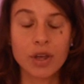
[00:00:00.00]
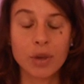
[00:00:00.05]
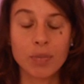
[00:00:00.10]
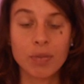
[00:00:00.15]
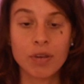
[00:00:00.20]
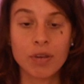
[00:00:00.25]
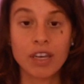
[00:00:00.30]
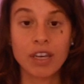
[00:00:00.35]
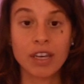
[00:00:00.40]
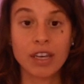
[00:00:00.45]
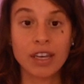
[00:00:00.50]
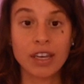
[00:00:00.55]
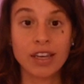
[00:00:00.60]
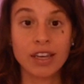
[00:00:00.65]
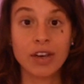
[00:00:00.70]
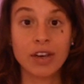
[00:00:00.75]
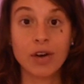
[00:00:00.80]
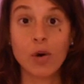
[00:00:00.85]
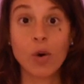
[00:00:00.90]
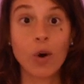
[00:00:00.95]

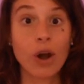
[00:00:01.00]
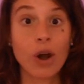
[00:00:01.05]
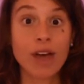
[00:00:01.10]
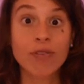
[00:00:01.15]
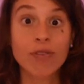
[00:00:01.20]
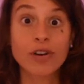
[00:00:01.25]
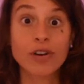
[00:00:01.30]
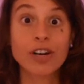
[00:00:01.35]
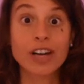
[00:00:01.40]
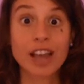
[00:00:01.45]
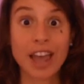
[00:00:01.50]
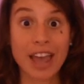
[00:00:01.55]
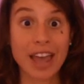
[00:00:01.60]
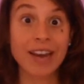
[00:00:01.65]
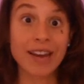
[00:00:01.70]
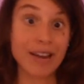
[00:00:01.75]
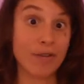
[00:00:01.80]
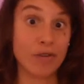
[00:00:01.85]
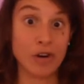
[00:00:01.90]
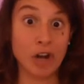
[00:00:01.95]

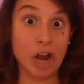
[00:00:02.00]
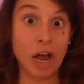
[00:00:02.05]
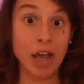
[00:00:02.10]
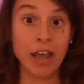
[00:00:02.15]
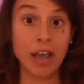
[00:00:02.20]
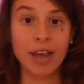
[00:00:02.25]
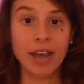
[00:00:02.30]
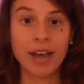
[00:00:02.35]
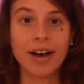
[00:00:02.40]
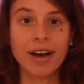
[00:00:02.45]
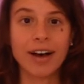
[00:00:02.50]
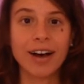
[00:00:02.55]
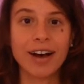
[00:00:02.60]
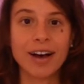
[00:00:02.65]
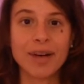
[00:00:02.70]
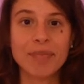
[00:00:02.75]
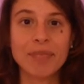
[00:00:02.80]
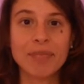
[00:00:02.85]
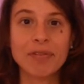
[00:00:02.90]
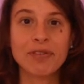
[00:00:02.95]
every night,
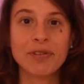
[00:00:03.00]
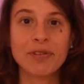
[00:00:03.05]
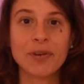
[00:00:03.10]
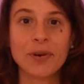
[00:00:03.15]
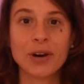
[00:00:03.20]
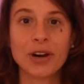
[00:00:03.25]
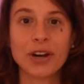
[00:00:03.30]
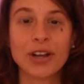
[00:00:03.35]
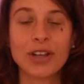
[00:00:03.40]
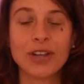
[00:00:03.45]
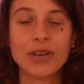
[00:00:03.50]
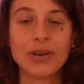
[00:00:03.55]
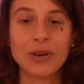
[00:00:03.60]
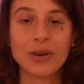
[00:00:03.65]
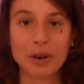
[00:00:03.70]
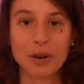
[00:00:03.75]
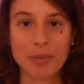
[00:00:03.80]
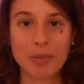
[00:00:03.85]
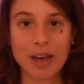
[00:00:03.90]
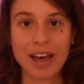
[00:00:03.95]
before you
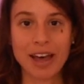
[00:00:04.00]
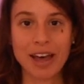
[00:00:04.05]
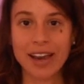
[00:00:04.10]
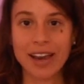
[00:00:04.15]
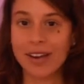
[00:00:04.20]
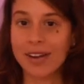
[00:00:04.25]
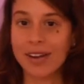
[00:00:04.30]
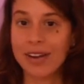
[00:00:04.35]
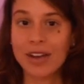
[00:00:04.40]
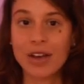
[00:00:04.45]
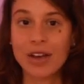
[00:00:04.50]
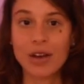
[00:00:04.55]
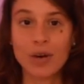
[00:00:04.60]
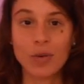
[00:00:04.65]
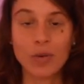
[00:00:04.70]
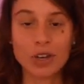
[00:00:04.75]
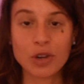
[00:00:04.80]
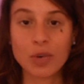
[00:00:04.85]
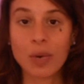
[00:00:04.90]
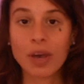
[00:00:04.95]
go to bed,
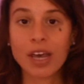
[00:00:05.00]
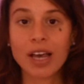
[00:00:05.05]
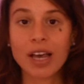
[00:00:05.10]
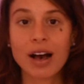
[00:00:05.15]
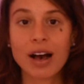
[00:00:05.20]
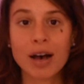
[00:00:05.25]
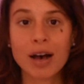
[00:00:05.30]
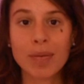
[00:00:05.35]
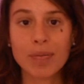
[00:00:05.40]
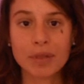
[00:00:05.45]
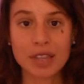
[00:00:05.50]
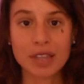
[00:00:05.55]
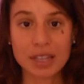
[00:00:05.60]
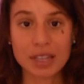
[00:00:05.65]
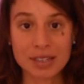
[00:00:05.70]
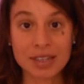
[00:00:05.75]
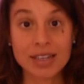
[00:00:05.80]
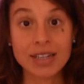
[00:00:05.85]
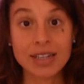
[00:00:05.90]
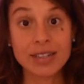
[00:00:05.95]
when you wake up.
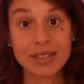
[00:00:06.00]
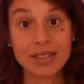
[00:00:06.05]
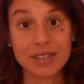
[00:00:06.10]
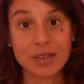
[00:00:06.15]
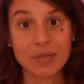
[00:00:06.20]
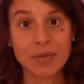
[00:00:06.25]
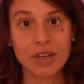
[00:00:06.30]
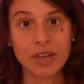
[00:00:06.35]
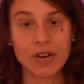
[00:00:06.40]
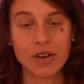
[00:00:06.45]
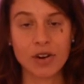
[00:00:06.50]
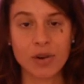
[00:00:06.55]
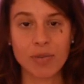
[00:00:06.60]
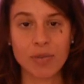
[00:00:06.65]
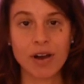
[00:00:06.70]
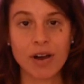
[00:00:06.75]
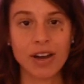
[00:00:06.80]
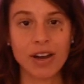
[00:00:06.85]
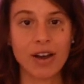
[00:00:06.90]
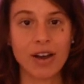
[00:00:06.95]
This needs to be on your
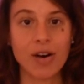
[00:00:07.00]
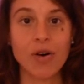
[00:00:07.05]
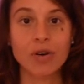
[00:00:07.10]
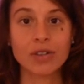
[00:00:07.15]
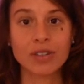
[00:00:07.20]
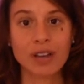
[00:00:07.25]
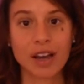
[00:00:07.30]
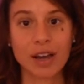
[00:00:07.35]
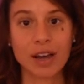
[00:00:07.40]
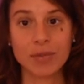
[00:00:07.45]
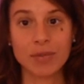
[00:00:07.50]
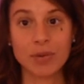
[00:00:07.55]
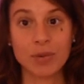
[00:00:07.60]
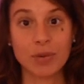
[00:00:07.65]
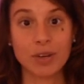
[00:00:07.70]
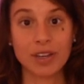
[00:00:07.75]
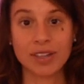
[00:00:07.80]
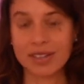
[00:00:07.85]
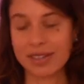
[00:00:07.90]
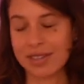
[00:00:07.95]
mind at all times,
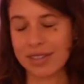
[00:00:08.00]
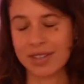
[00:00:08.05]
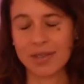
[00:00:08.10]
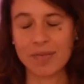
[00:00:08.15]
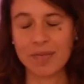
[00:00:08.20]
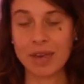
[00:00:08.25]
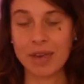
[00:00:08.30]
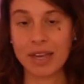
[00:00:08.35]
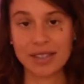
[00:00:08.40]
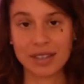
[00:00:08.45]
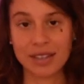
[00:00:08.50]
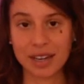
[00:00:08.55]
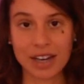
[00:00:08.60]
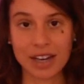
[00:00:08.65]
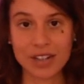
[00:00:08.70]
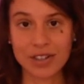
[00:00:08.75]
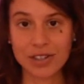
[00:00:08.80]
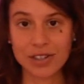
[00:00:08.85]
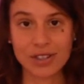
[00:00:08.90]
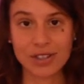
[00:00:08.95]
because this is amazing.
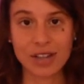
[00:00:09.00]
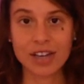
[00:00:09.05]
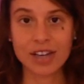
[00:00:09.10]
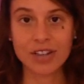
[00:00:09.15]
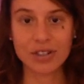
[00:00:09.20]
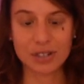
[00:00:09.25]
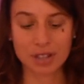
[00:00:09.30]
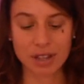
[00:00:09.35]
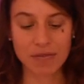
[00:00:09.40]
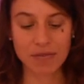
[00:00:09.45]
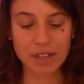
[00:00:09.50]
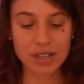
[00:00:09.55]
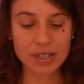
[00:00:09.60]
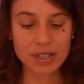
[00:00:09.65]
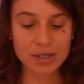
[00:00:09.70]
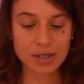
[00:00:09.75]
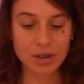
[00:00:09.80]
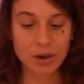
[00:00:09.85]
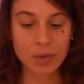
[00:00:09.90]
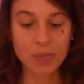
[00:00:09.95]
I just love this.
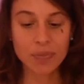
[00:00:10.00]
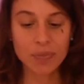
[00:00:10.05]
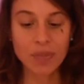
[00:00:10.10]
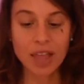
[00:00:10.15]
So,